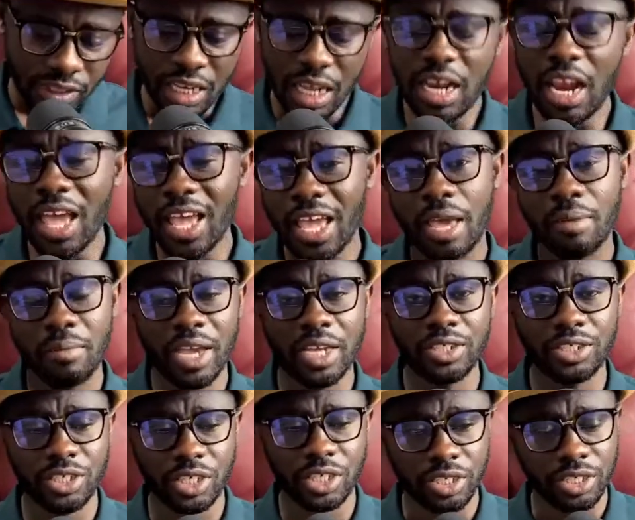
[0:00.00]
Like I
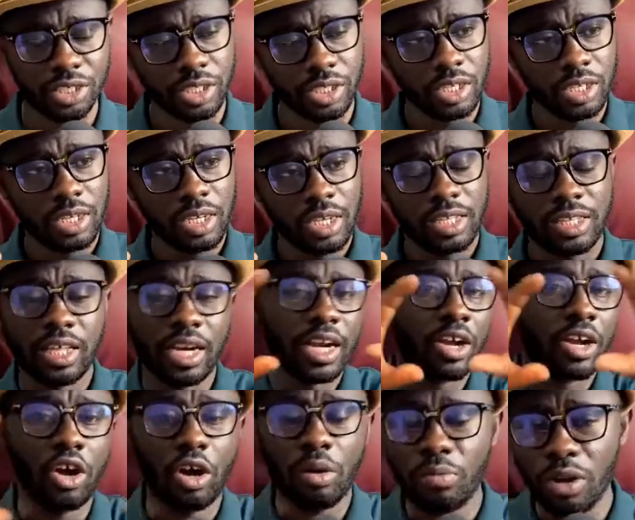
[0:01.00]
mentioned, there are a
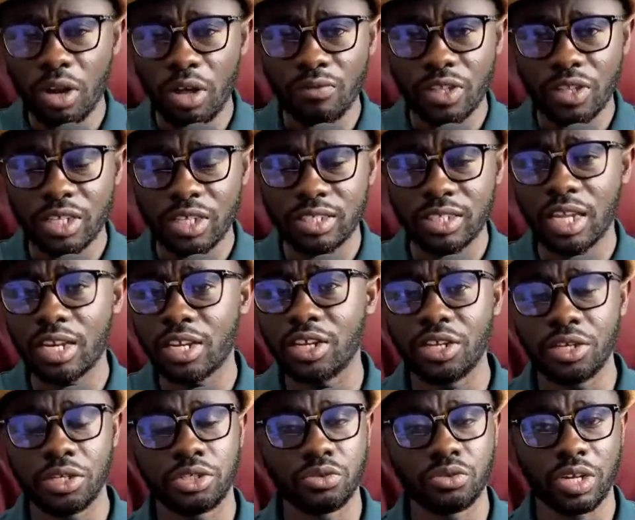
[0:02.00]
couple of things that you
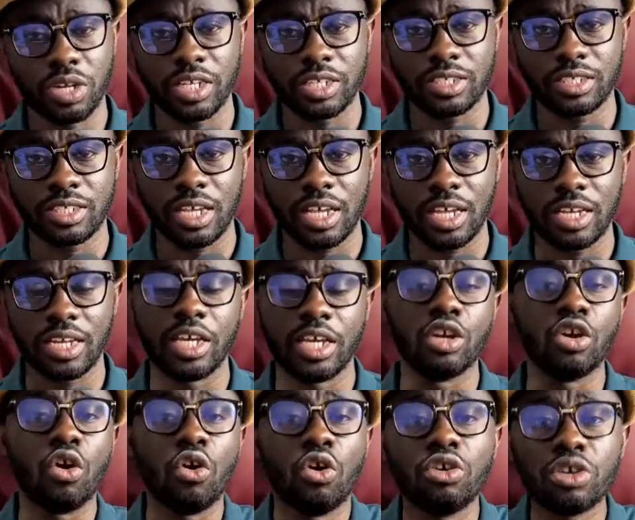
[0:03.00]
need to understand
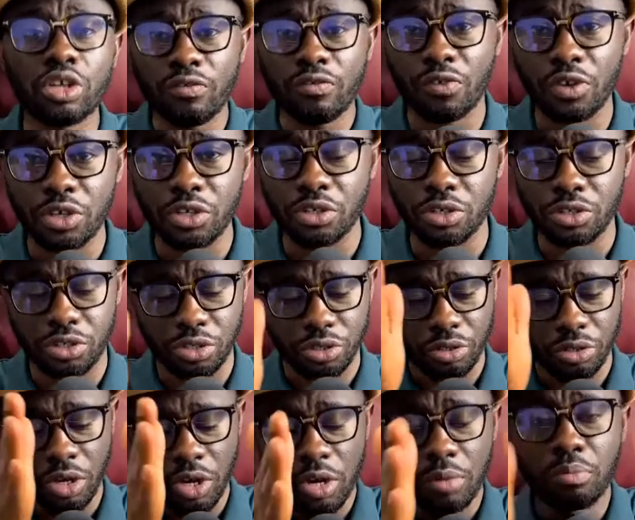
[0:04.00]
in order for you
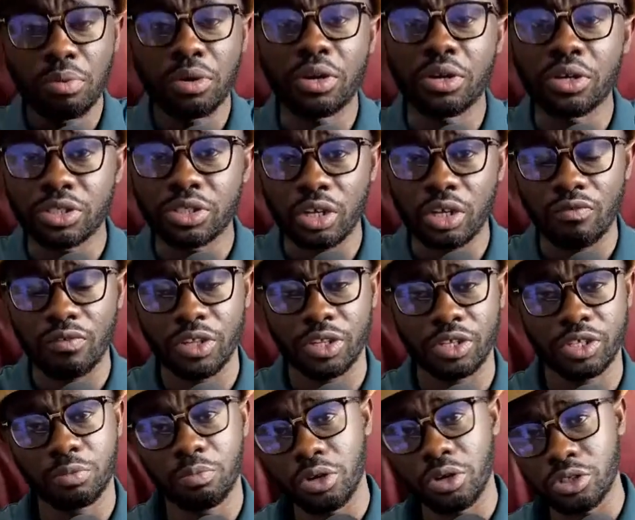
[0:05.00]
to put yourself in the
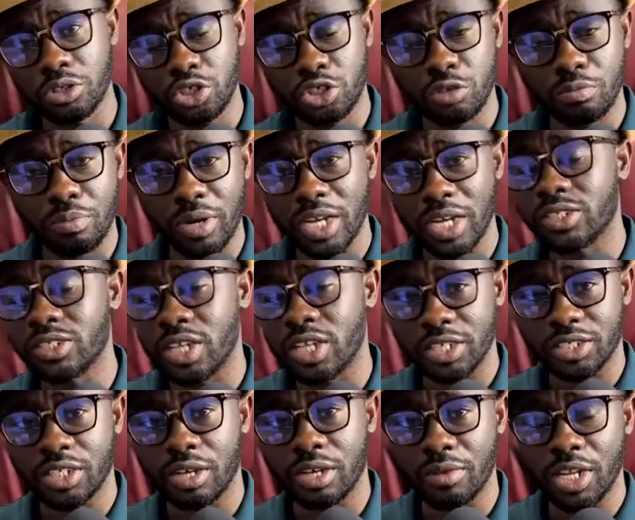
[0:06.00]
spot to pass the
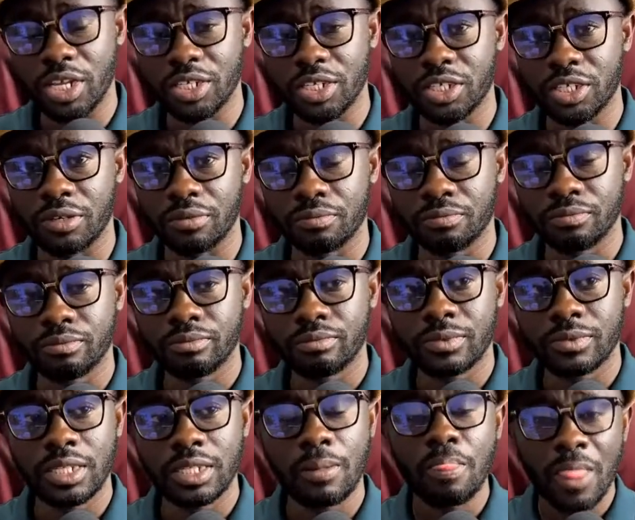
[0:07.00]
examination.
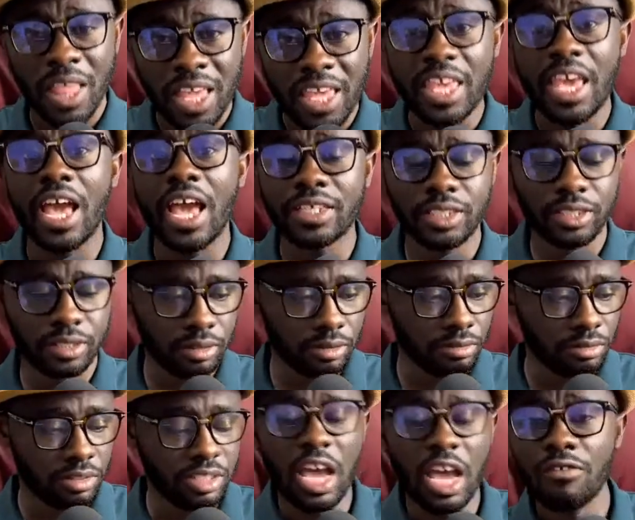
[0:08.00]
Yes,
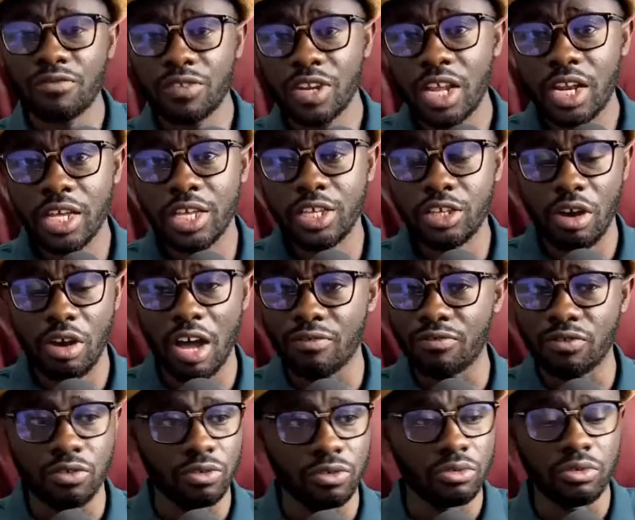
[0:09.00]
definitely you have
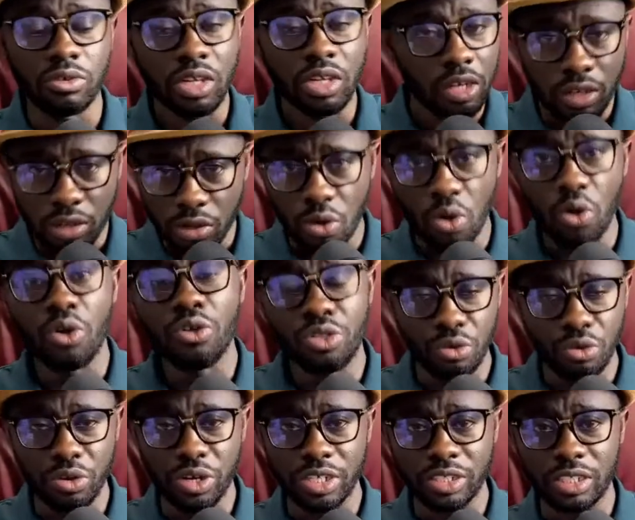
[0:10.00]
to go
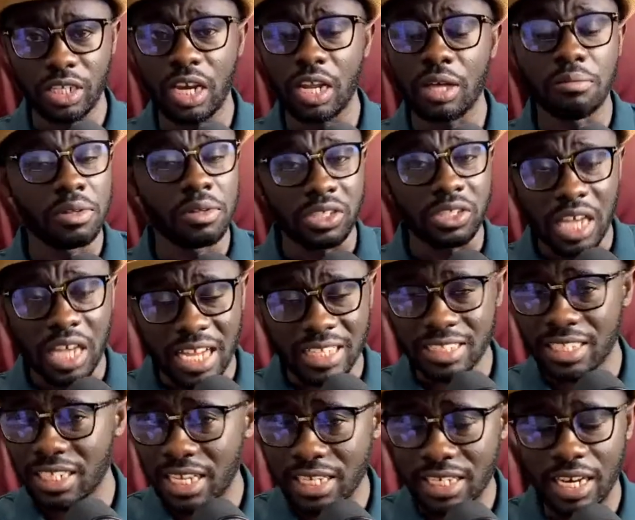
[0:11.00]
through the syllabus,
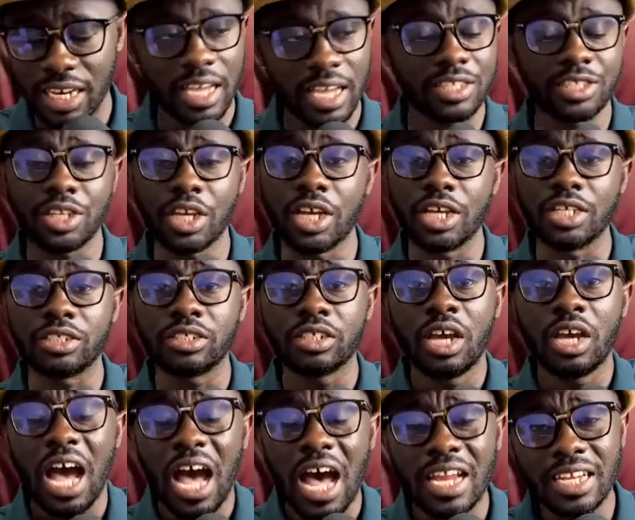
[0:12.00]
attend the lectures,
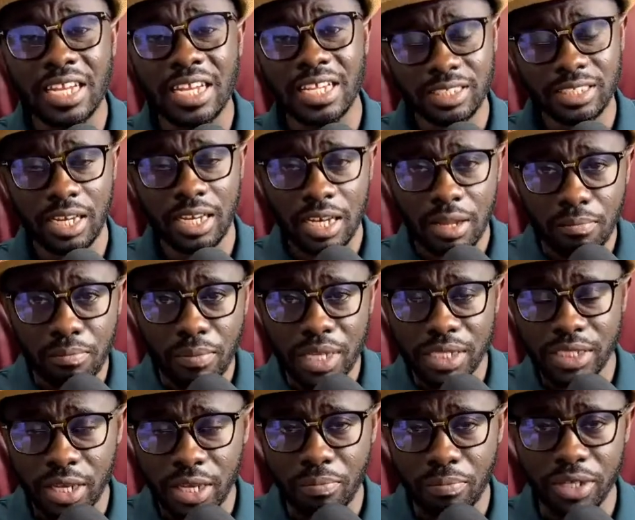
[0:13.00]
understand the
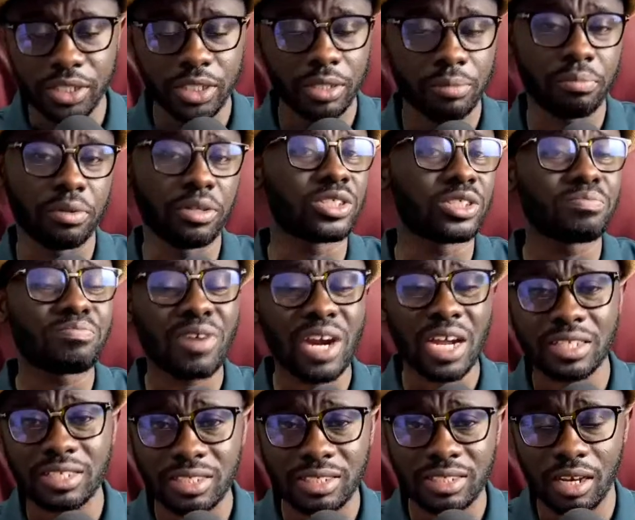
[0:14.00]
basic principles,
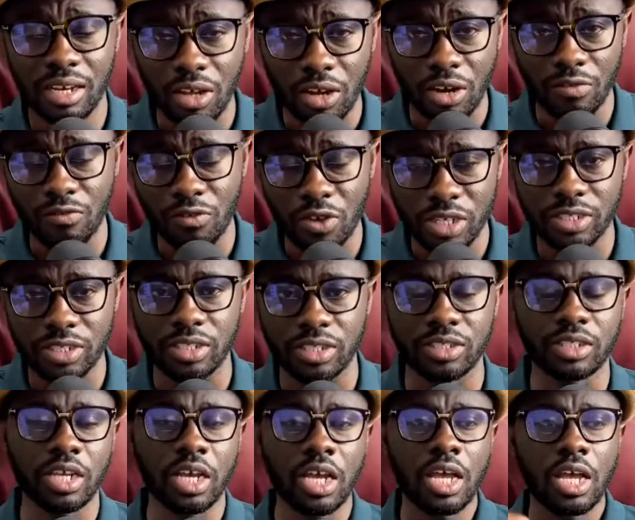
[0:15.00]
practice a lot of
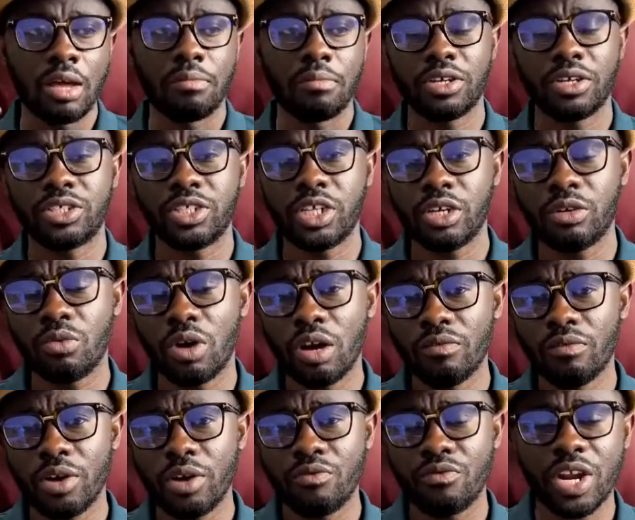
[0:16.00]
questions. But you see, one of
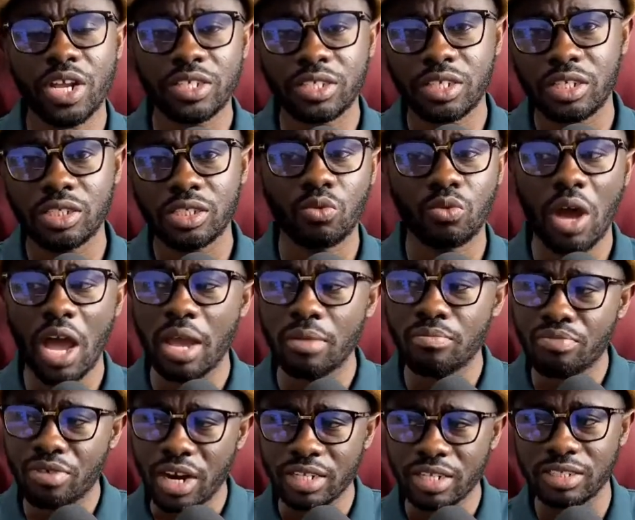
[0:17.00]
the reasons why
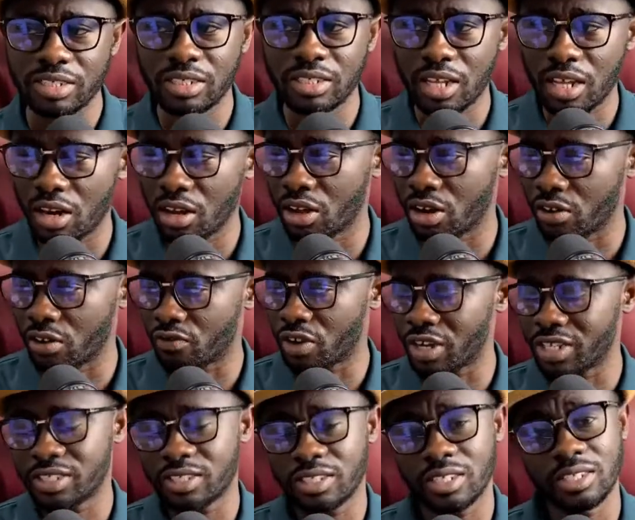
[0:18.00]
practicing a lot of
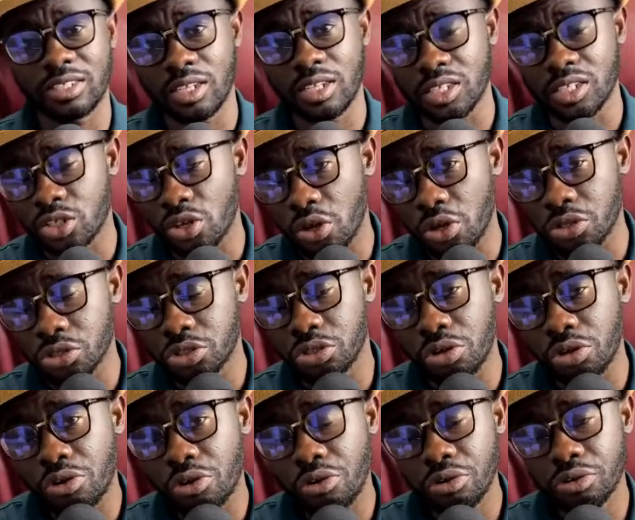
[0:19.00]
questions is also
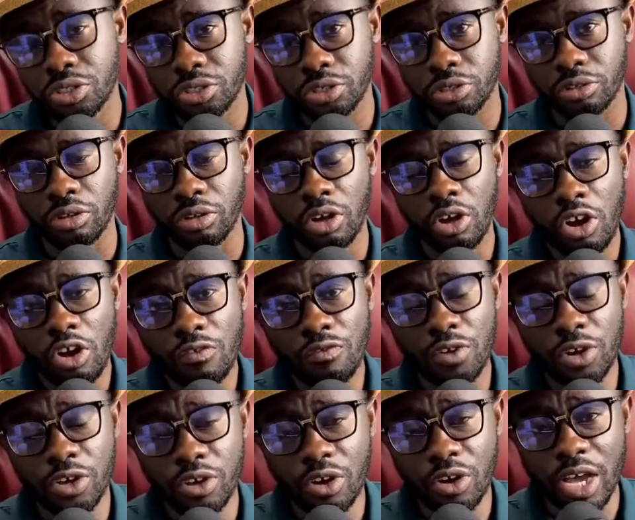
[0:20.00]
crucial
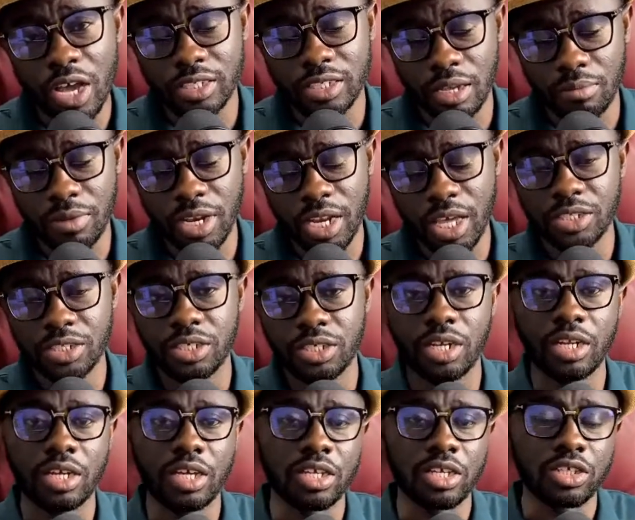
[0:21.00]
for your
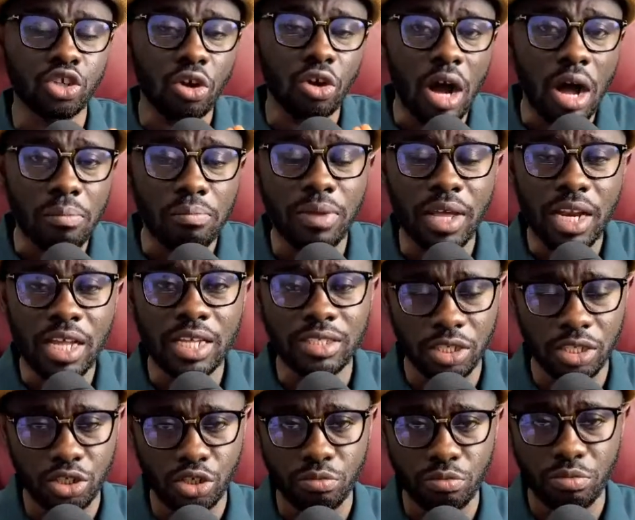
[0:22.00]
examination is your
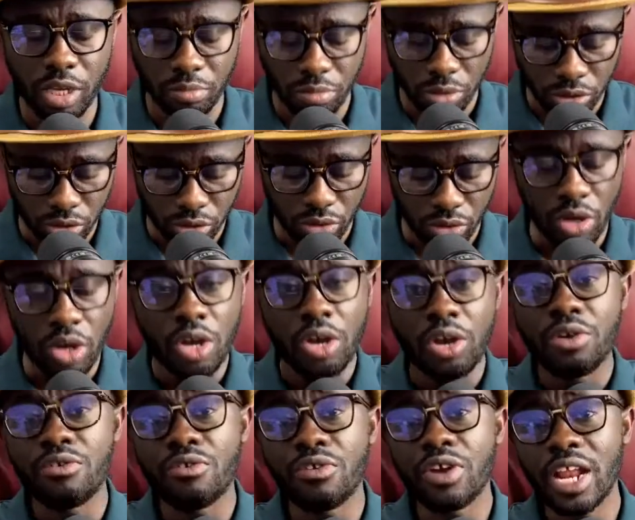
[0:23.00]
ability to be able to
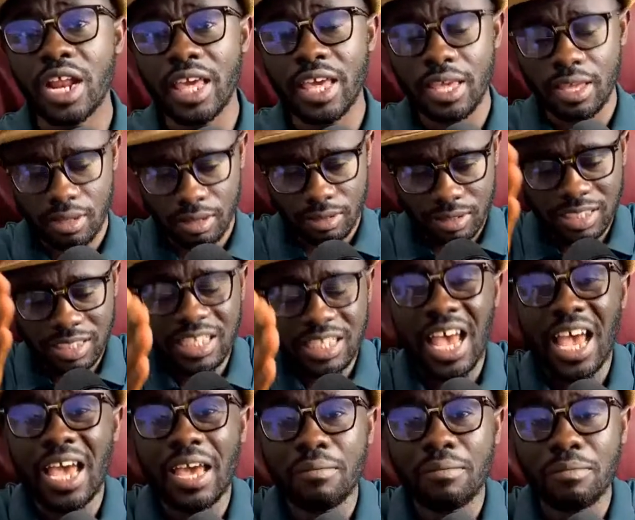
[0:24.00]
really
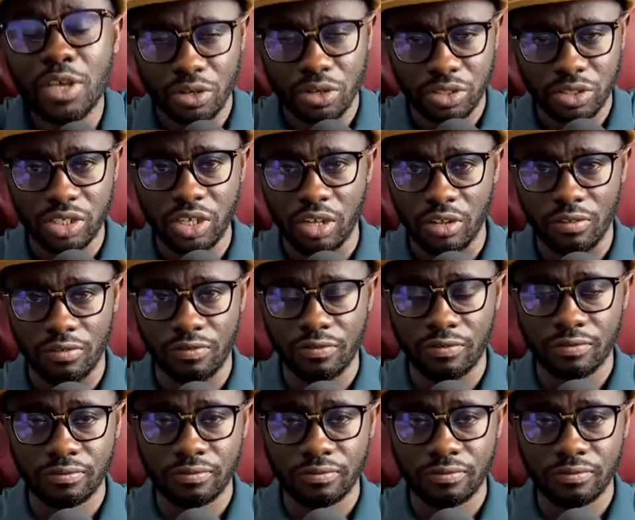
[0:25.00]
time yourself.